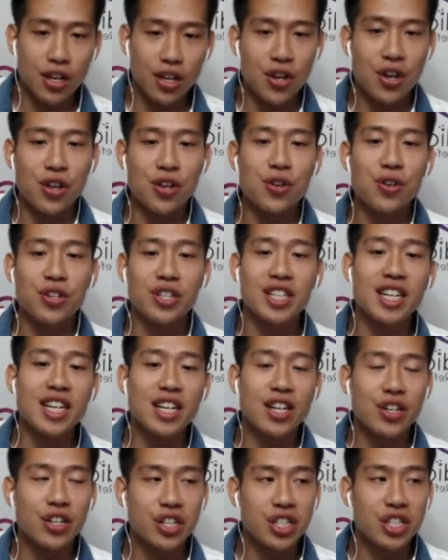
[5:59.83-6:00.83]

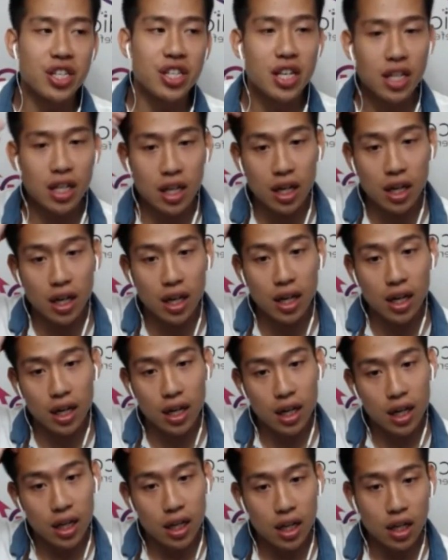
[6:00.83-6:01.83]
you're seeing a
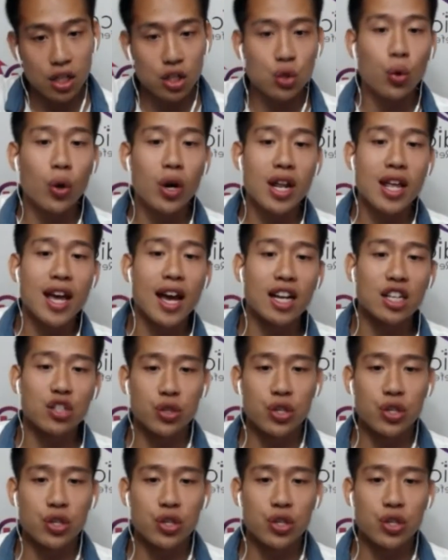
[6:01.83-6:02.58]
20x